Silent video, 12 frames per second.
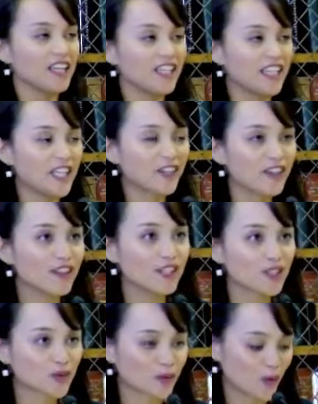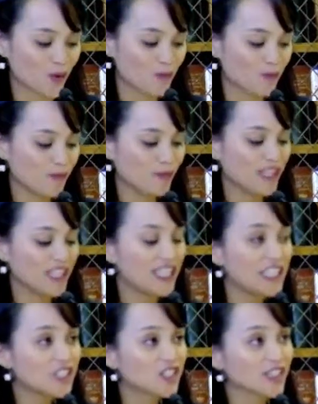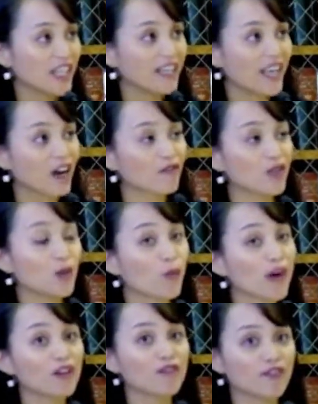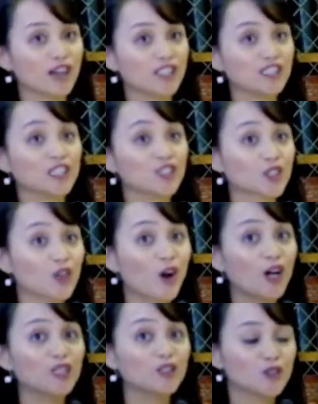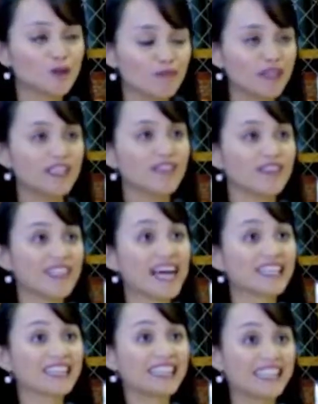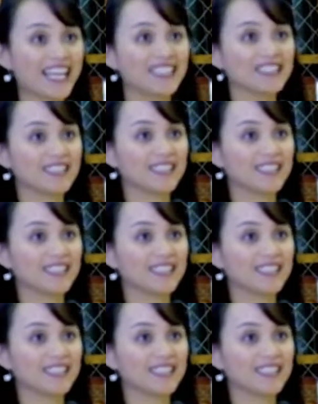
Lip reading: Here in this room, each and every one of us is called to be that light.